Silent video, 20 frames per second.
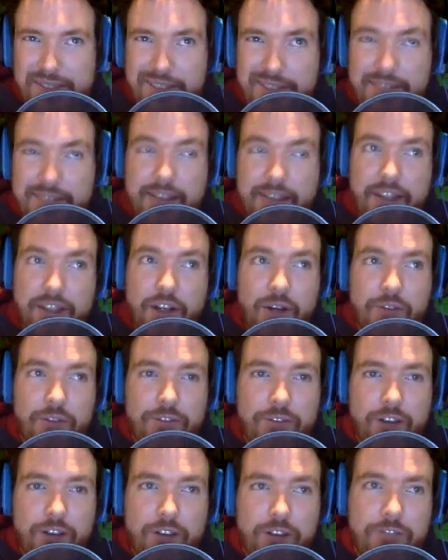
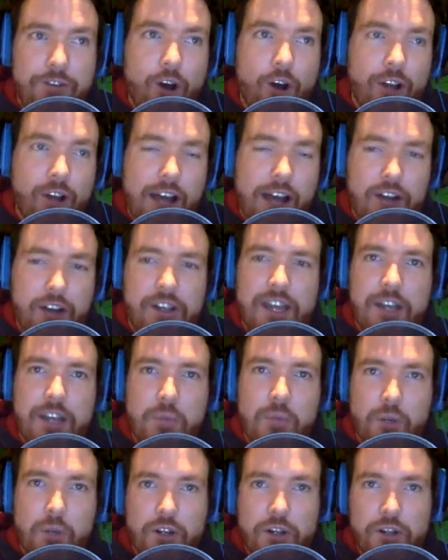a Fallout game
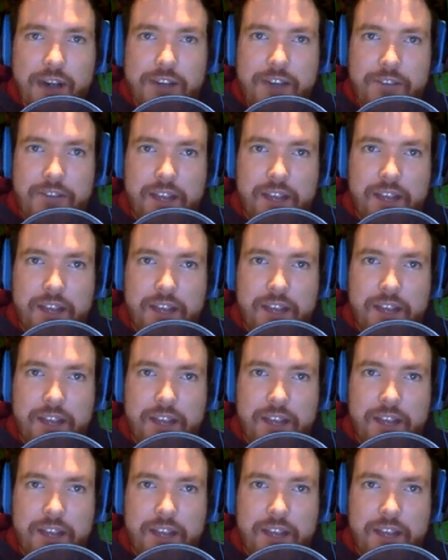where you have